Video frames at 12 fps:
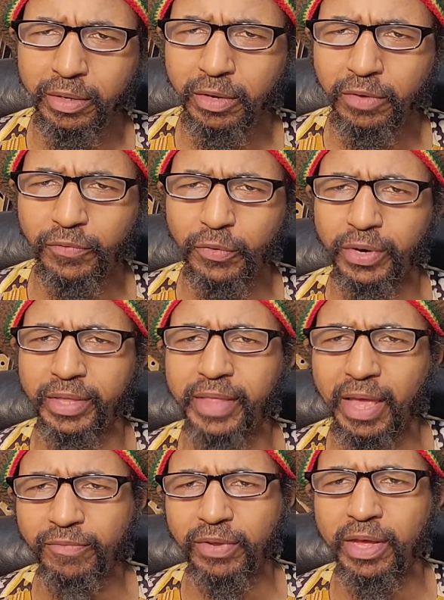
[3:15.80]
for this
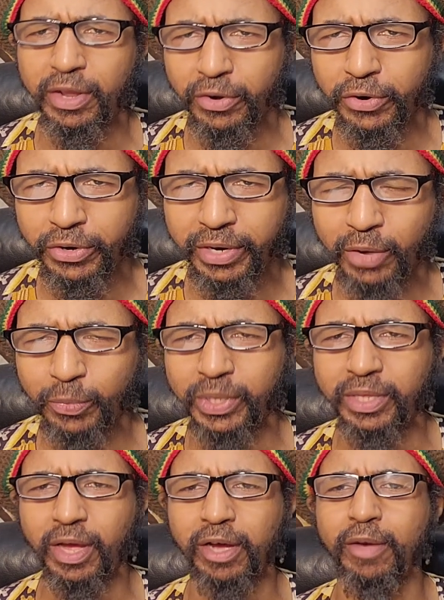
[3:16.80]
heaven on earth that we
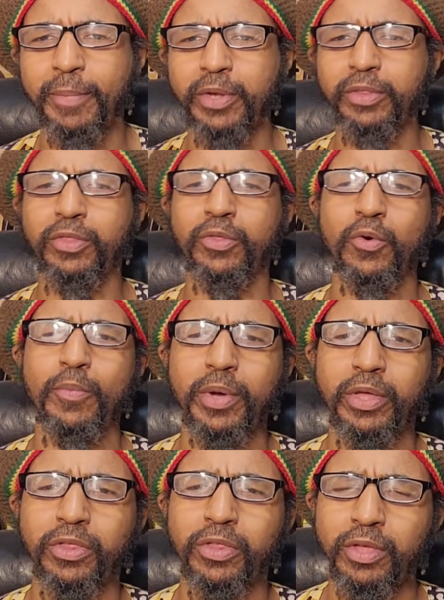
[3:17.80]
talk about so
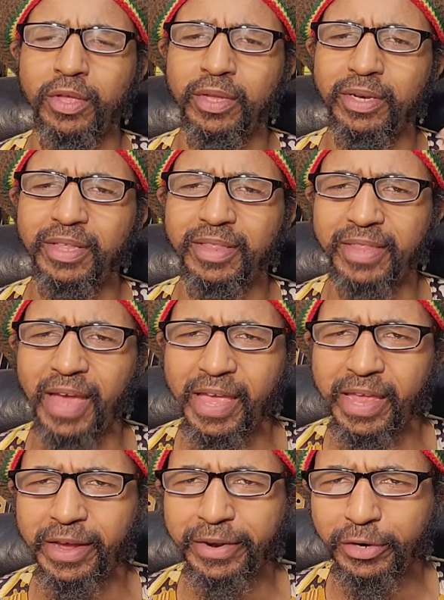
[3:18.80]
much, this
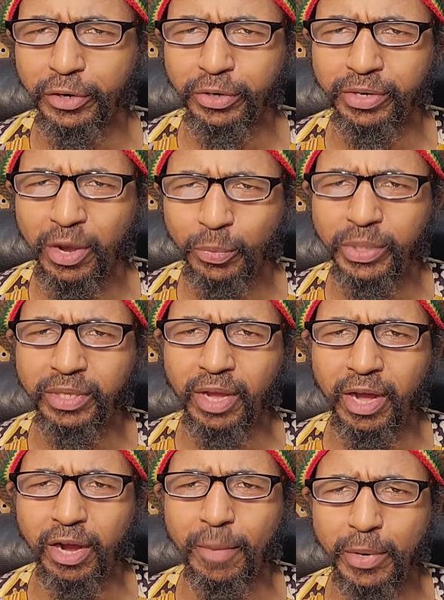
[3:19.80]
Zion on earth that we
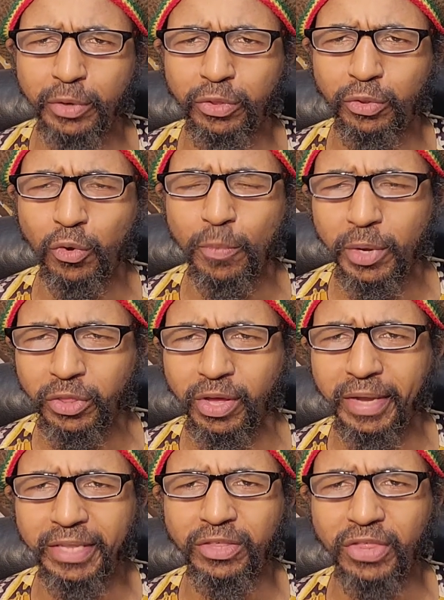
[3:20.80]
talk about so much
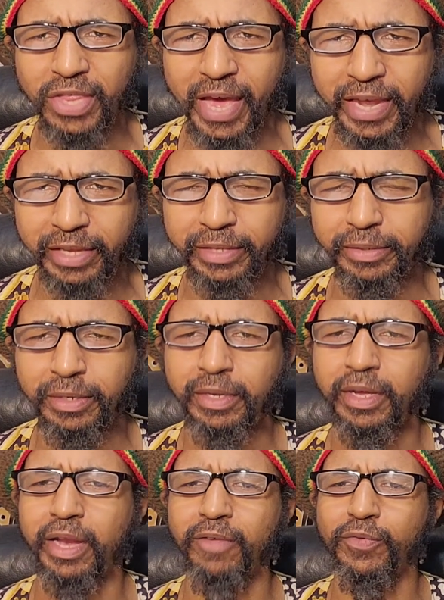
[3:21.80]
on this channel.
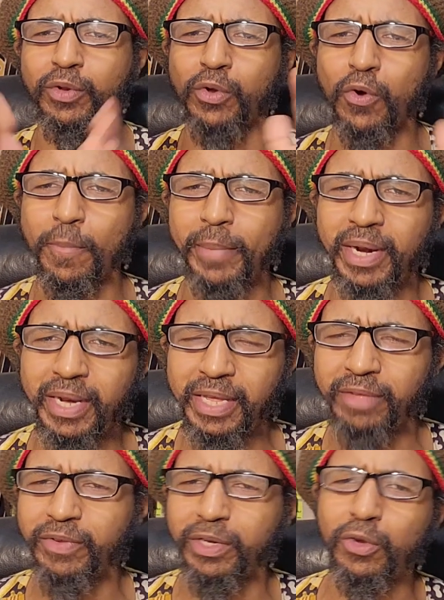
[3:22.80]
And if you don't
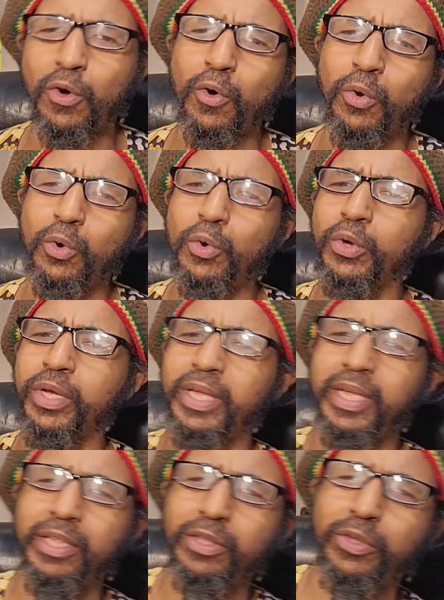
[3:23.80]
believe it, go look
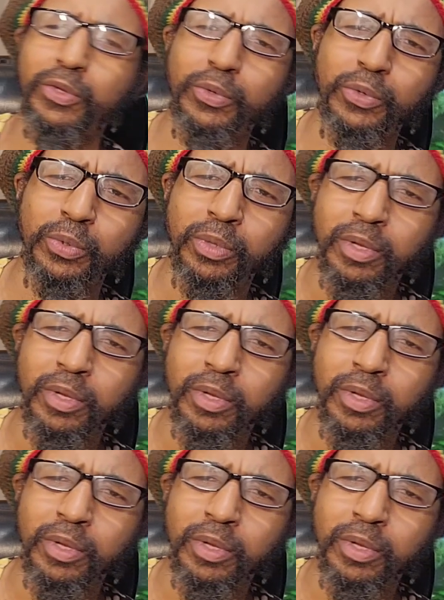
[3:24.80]
into